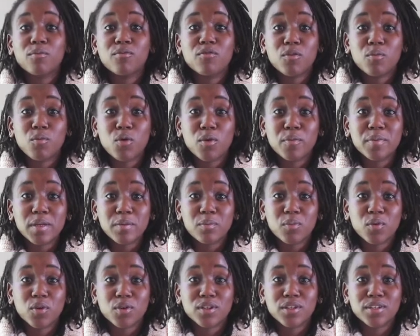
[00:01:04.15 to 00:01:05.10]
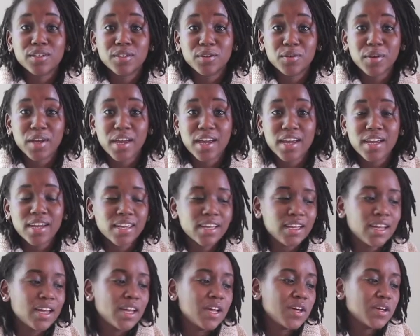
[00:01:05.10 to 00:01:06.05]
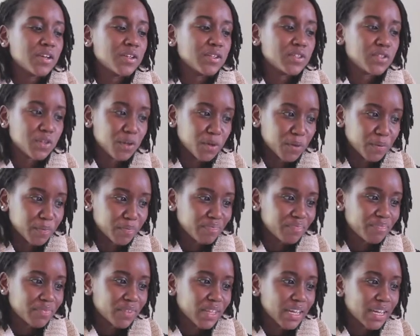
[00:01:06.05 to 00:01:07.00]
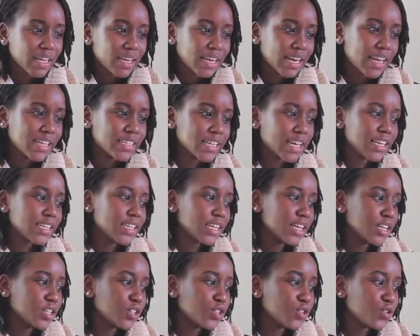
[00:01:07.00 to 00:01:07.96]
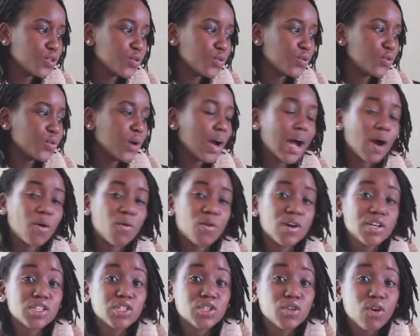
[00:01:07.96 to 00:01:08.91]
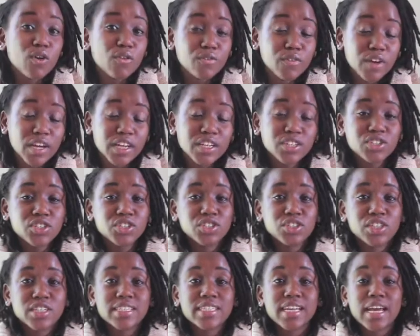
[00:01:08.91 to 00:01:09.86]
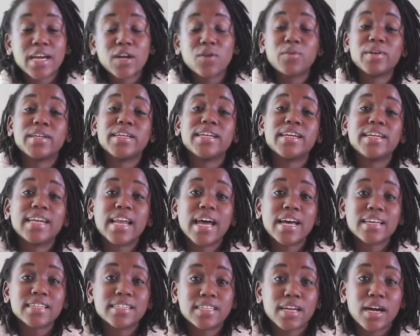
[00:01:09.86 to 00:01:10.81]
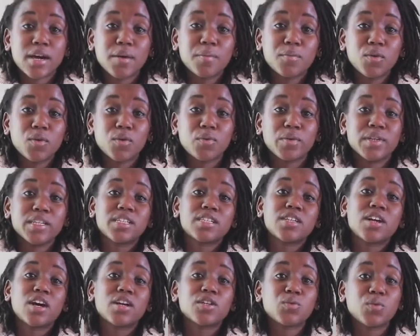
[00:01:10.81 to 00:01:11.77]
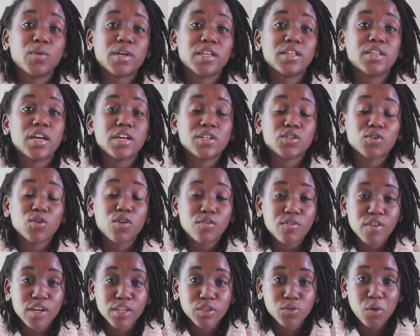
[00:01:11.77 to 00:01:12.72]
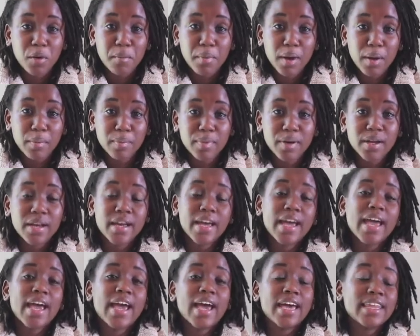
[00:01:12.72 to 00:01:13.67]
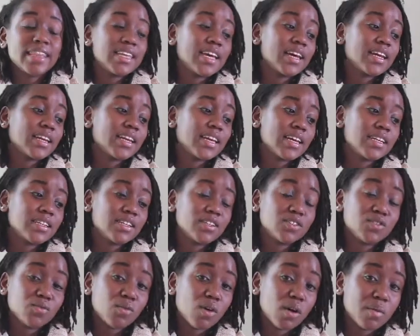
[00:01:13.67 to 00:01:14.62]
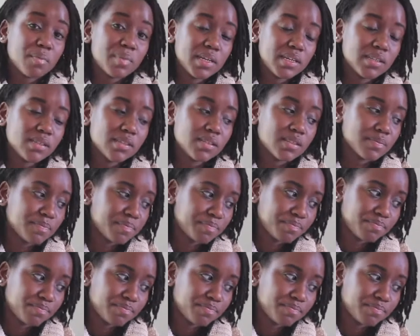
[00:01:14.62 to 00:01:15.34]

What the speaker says: for more people, okay? So let's get into our solfege. Just like we did last time, we'd start with a solfege warm-up and then get into our piece.